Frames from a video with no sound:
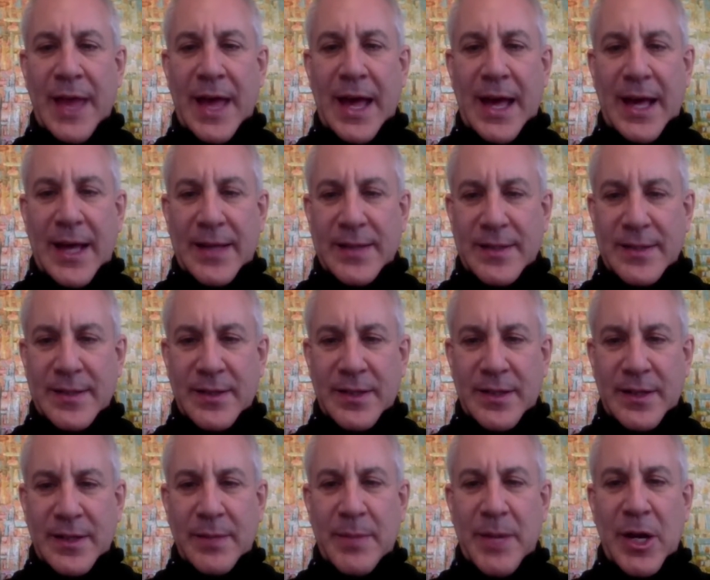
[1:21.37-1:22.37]
that
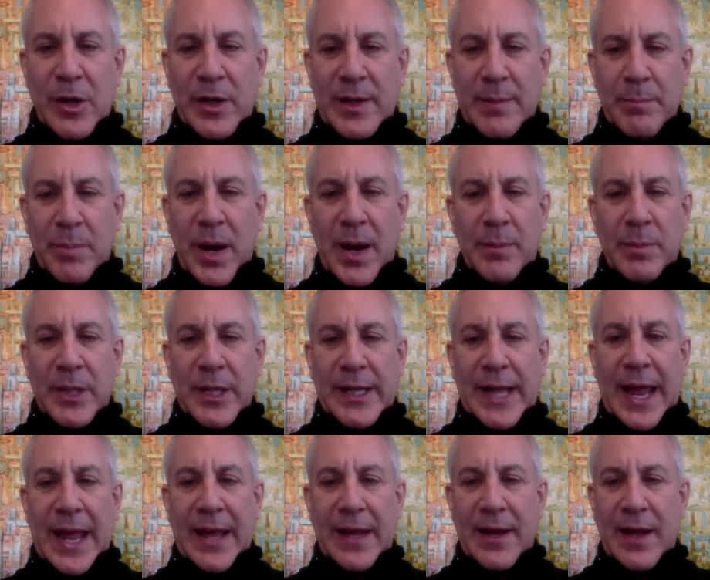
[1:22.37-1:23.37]
the American
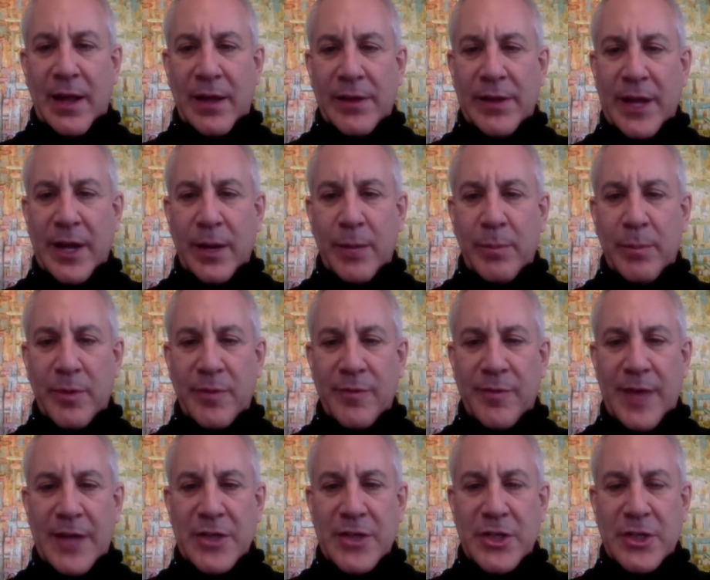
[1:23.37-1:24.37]
public and healthcare
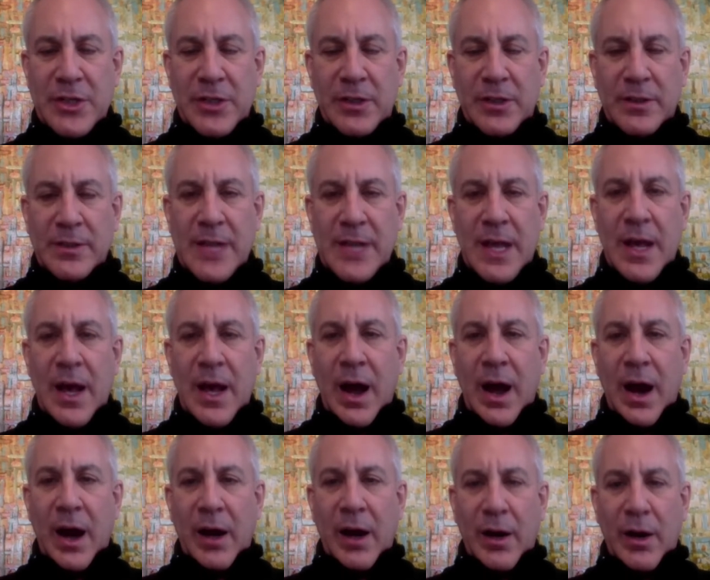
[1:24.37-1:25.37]
professionals
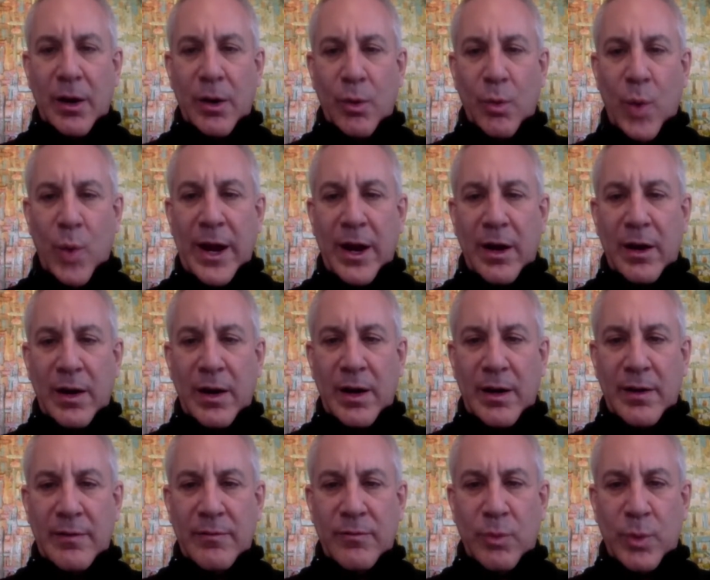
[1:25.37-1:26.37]
are aware
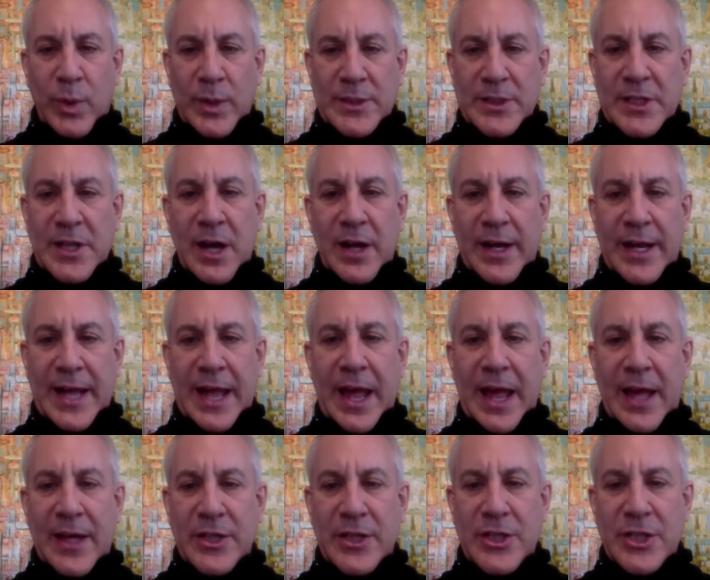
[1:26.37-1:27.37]
of what's cutting
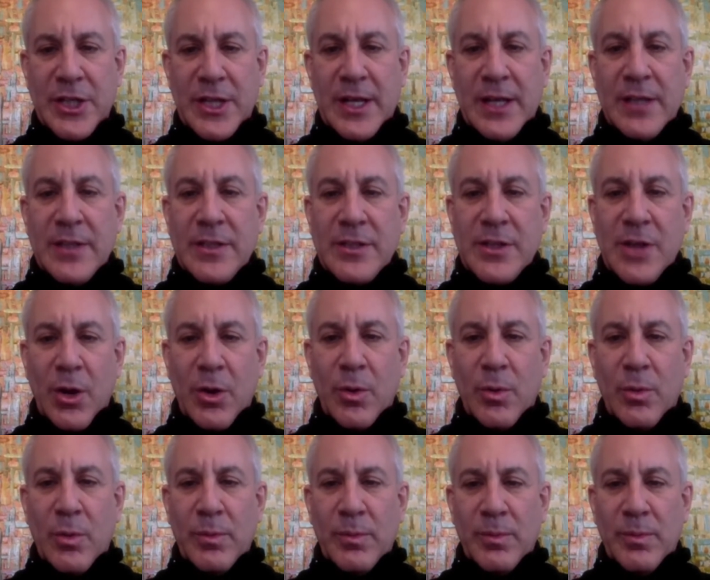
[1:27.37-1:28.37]
edge.
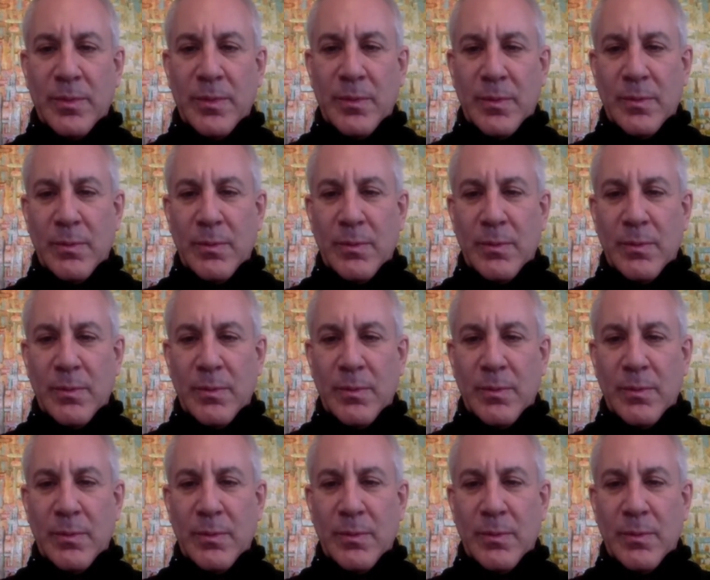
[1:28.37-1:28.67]
So,